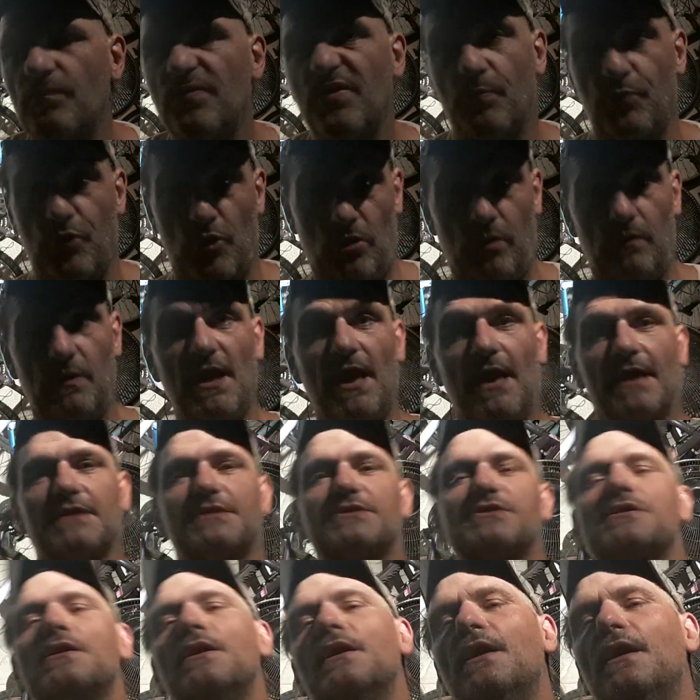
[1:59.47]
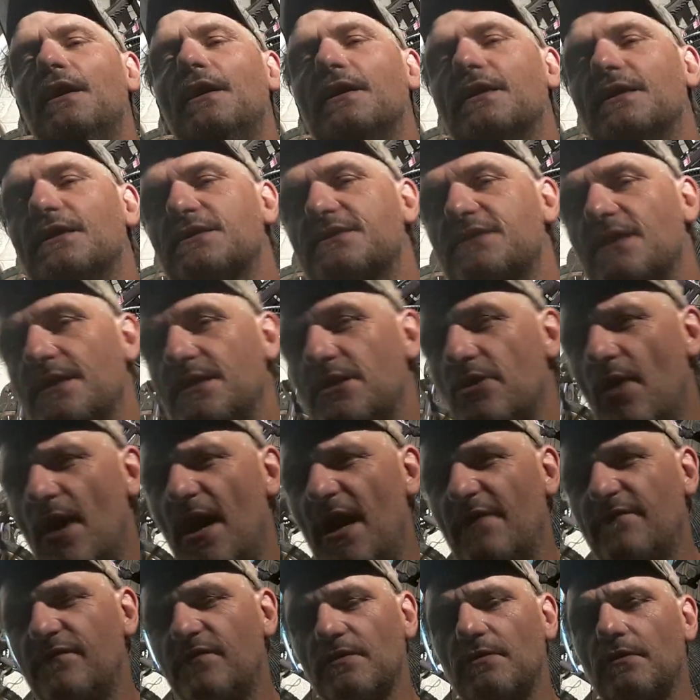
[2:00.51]
Pearl X is that you
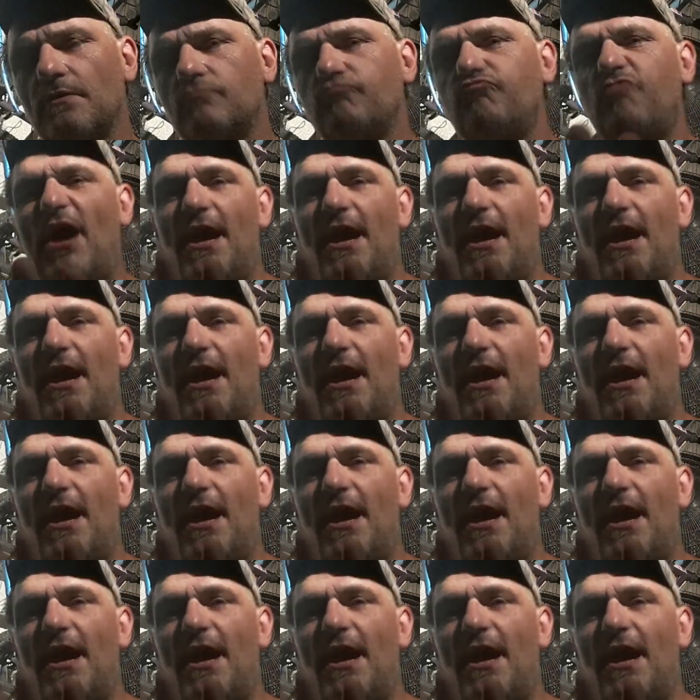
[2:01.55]
have to